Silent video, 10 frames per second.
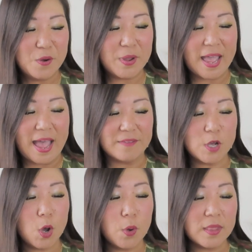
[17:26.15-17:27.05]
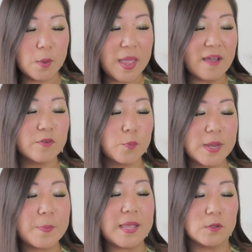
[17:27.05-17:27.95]
We have, oh, and then we have a
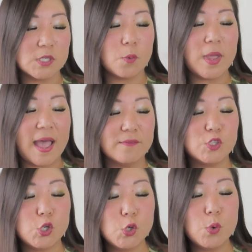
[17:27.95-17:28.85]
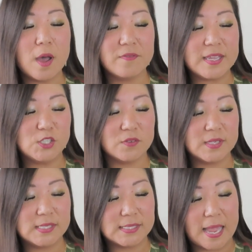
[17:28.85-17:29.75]
repeat. So we have two of each of
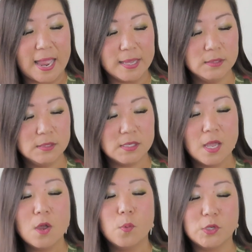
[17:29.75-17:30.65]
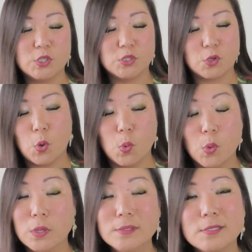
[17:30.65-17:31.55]
the designs, which is
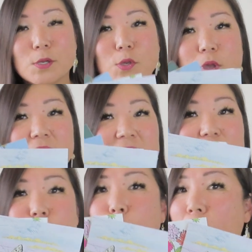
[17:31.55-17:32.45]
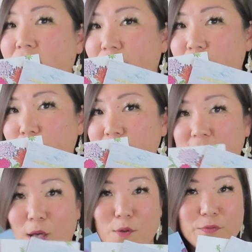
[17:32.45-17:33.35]
cool. So you can keep one for
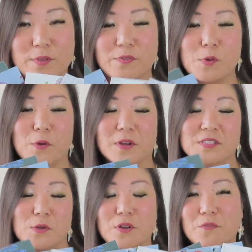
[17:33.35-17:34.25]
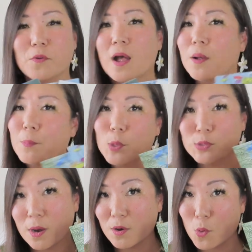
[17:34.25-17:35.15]
yourself if you're sort of a
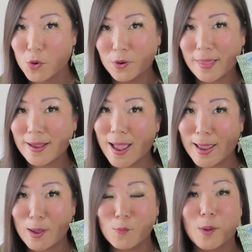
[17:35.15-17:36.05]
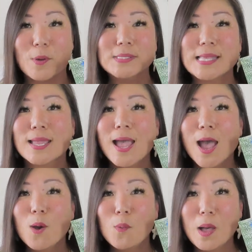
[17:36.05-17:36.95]
postcard hoarder like I am, where I'm always like,
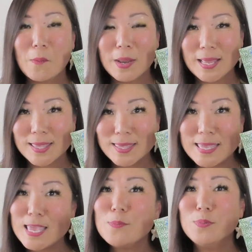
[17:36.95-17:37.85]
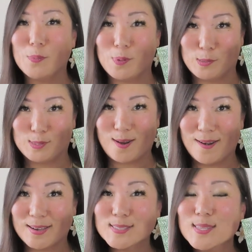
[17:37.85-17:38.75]
well, I want to keep the
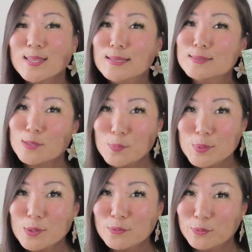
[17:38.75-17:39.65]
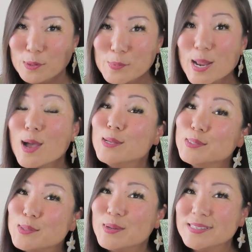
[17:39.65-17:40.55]
postcard because I think it's so beautiful, but I
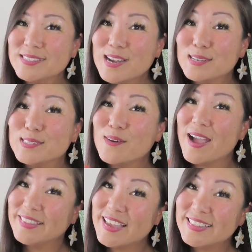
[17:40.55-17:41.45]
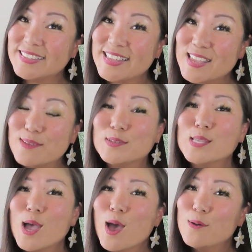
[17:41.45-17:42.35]
also want to share. So I like that they gave us
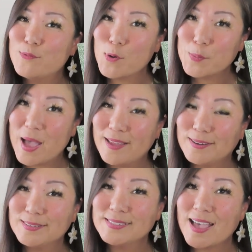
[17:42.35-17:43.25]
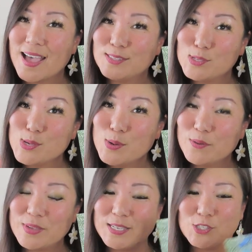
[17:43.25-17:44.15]
four patterns, uh, two
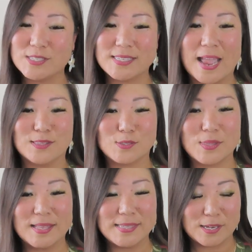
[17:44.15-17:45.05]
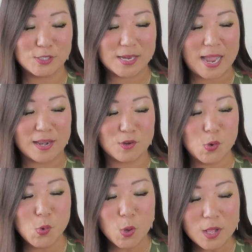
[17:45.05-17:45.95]
of each design. So that's actually kind of
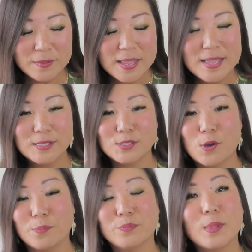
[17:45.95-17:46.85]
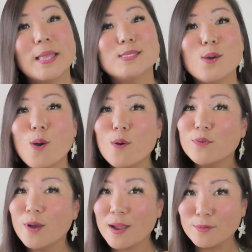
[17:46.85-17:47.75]
cool. So let's go
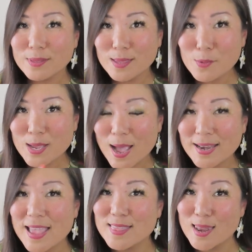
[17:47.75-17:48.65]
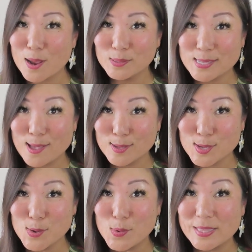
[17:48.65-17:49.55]
over everything we got and then I will tell
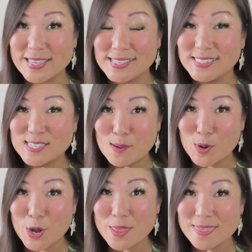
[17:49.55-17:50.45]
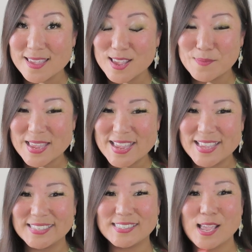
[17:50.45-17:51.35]
you what the summer theme
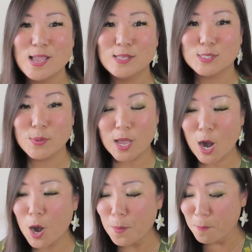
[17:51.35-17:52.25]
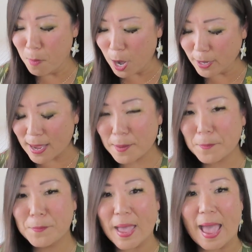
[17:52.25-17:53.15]
is. So we got our
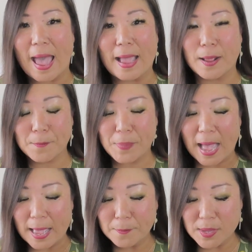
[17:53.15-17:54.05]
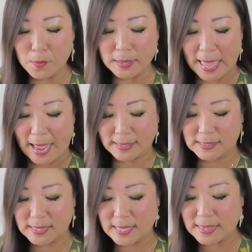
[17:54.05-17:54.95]
market bag by Bee
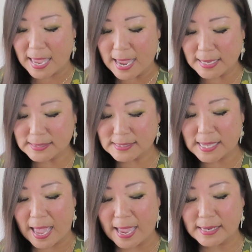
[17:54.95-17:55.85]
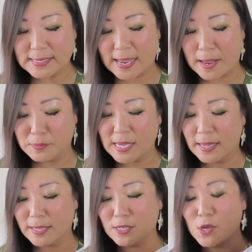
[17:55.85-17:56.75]
Relaxed that they designed and I'm
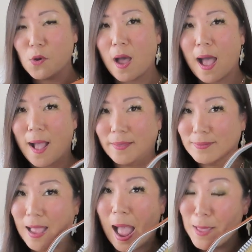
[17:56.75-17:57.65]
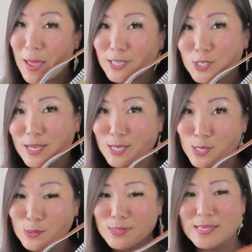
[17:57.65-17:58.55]
telling you, uh, I'm actually gonna
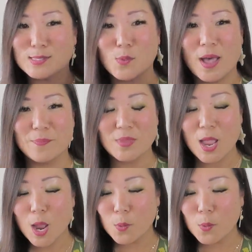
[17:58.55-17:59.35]
use this one.